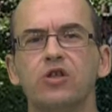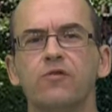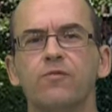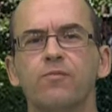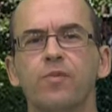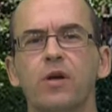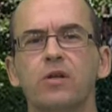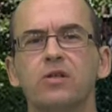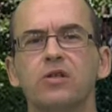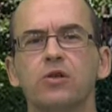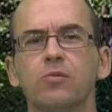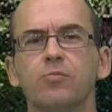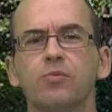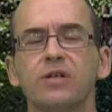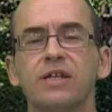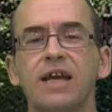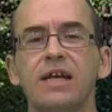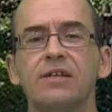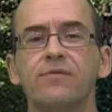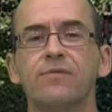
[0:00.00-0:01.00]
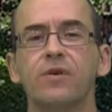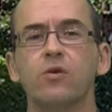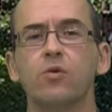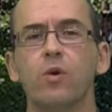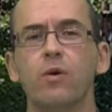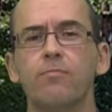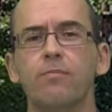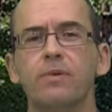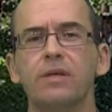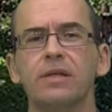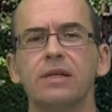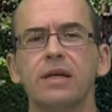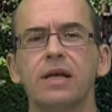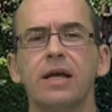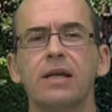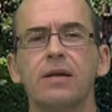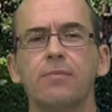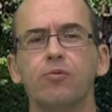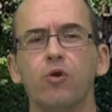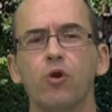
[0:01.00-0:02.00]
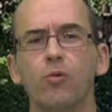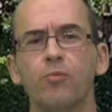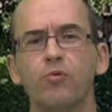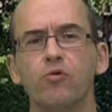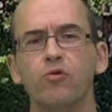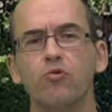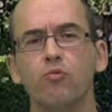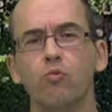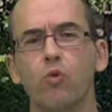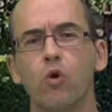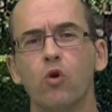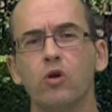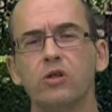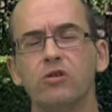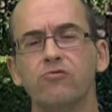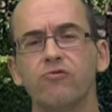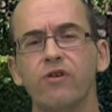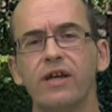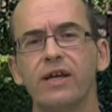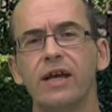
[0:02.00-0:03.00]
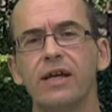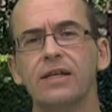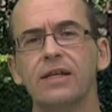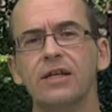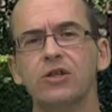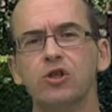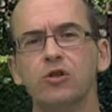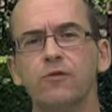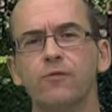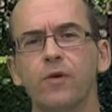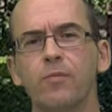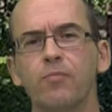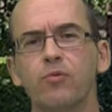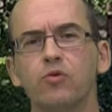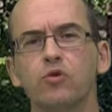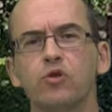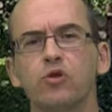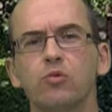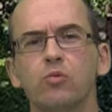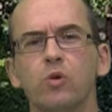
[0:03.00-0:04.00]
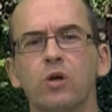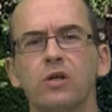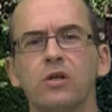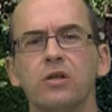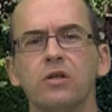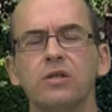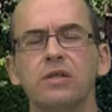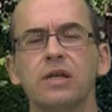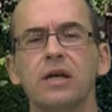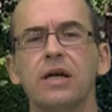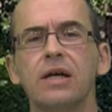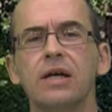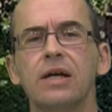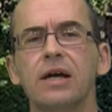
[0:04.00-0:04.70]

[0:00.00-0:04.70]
of personal protective equipment and a proper reward and recognition for postal workers,